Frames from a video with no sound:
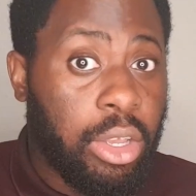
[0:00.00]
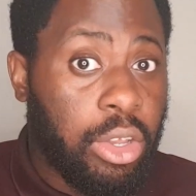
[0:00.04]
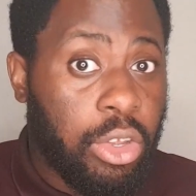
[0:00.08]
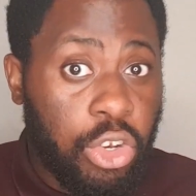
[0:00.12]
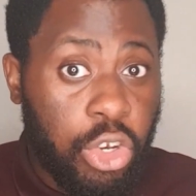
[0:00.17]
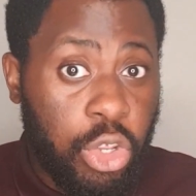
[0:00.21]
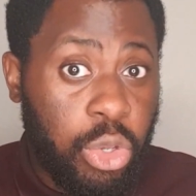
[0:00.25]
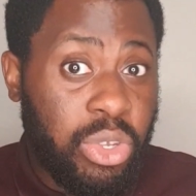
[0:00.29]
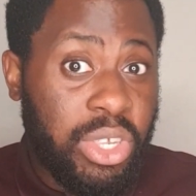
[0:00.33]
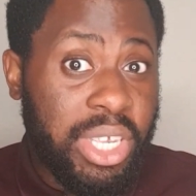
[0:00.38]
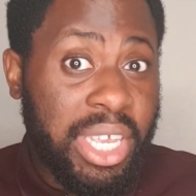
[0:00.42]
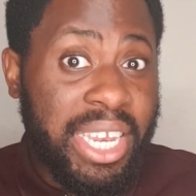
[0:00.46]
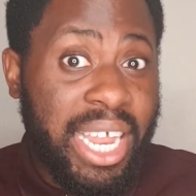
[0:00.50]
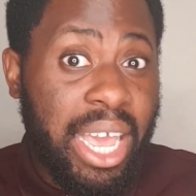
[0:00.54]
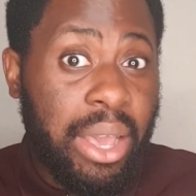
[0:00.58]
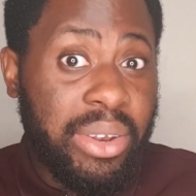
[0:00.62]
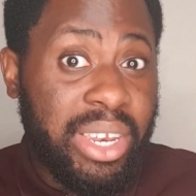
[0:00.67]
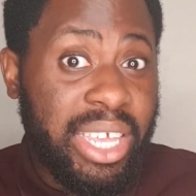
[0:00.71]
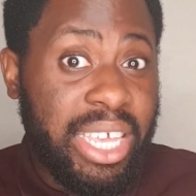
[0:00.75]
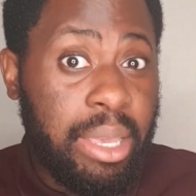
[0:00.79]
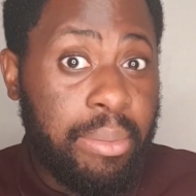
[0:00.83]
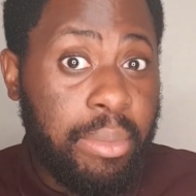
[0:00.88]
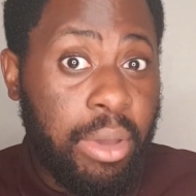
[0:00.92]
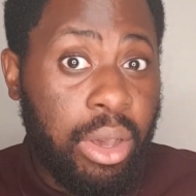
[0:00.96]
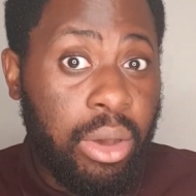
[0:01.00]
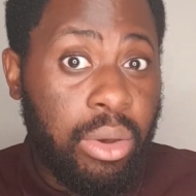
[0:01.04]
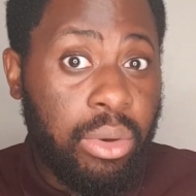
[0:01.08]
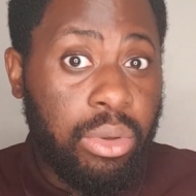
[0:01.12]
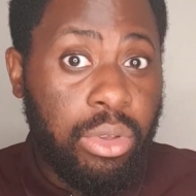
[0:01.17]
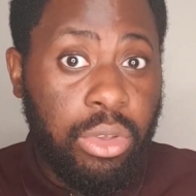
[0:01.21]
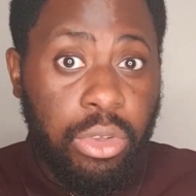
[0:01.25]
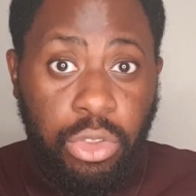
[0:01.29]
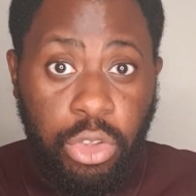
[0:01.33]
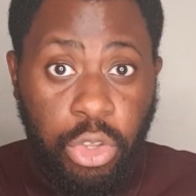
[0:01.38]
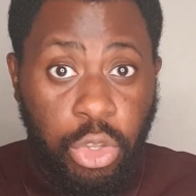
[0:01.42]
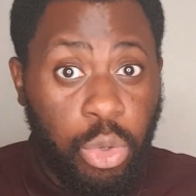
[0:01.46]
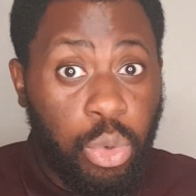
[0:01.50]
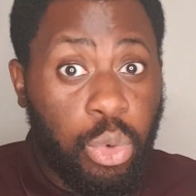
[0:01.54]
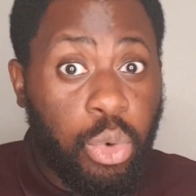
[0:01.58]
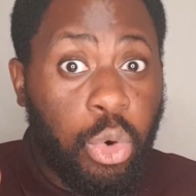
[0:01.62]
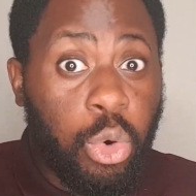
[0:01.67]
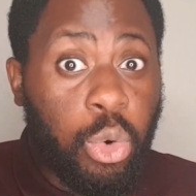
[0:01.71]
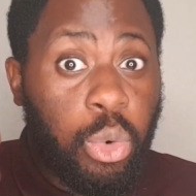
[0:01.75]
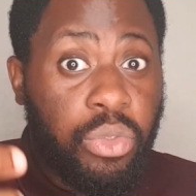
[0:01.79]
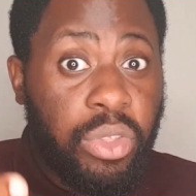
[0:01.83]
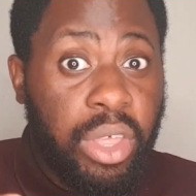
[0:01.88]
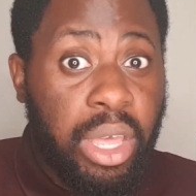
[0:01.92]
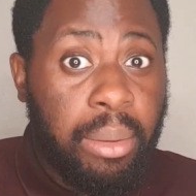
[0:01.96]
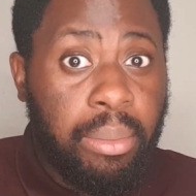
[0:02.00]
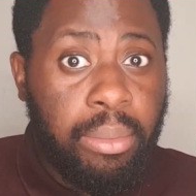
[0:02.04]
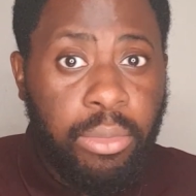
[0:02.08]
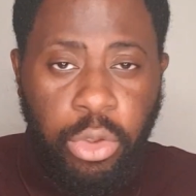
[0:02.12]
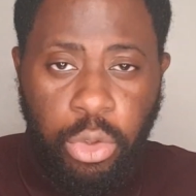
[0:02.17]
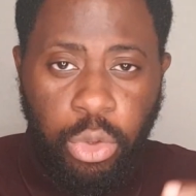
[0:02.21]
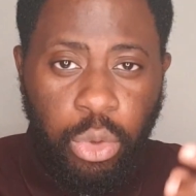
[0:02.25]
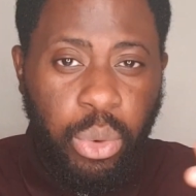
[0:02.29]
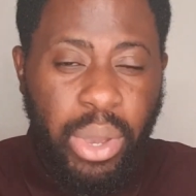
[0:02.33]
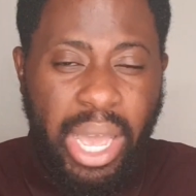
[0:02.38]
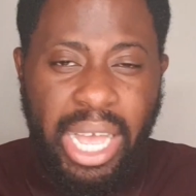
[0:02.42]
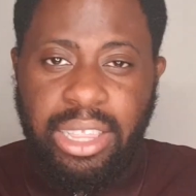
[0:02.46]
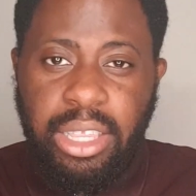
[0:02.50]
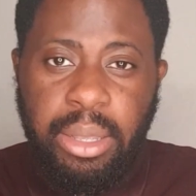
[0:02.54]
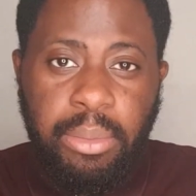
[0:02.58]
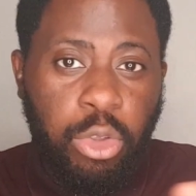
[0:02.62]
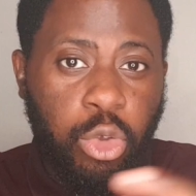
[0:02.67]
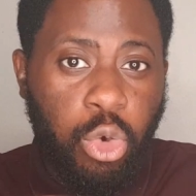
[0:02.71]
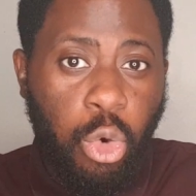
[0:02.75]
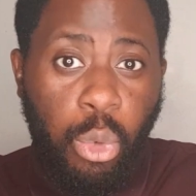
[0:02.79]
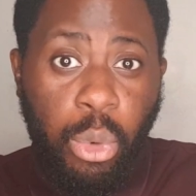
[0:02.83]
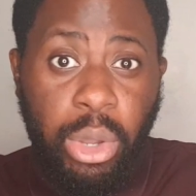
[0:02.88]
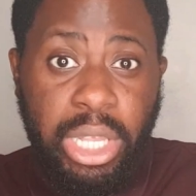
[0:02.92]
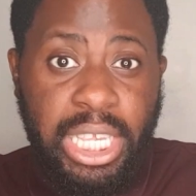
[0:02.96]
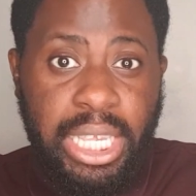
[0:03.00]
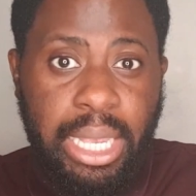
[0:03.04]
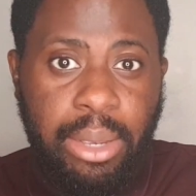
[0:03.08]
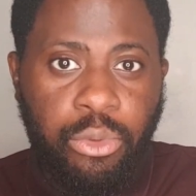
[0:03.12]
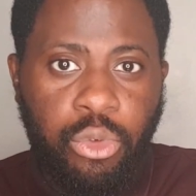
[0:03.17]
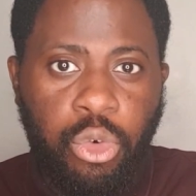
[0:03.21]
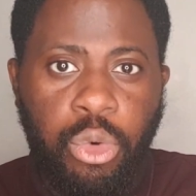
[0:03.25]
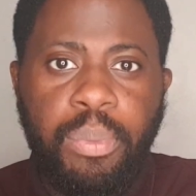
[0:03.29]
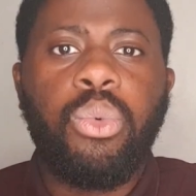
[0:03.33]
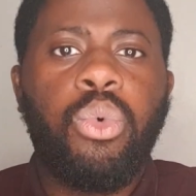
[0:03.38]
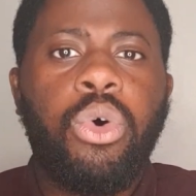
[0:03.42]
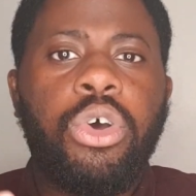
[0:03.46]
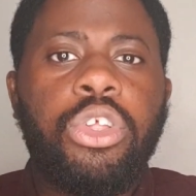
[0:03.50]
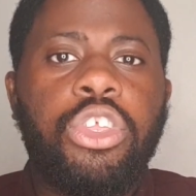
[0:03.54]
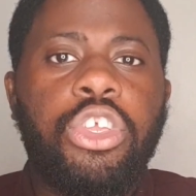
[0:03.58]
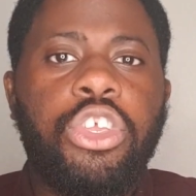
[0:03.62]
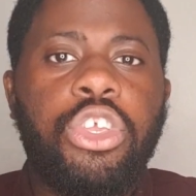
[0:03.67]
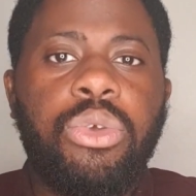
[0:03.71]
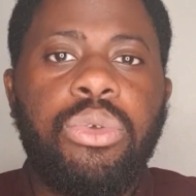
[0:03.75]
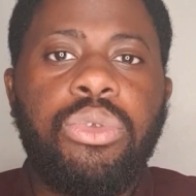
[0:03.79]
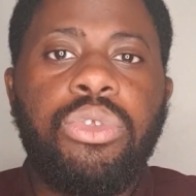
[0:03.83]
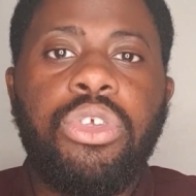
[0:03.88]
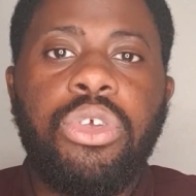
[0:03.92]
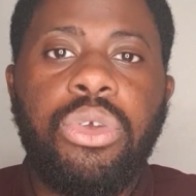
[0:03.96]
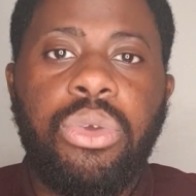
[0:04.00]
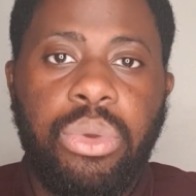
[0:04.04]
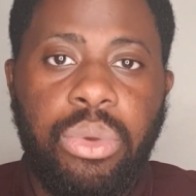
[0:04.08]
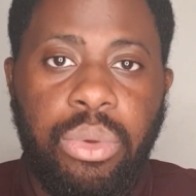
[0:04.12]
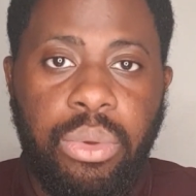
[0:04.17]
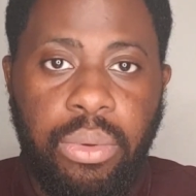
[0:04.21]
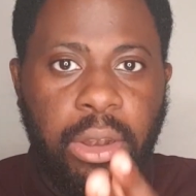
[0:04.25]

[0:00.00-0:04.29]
Do you send out an email? Do you call them? Do you add them to a WhatsApp group? What do you do?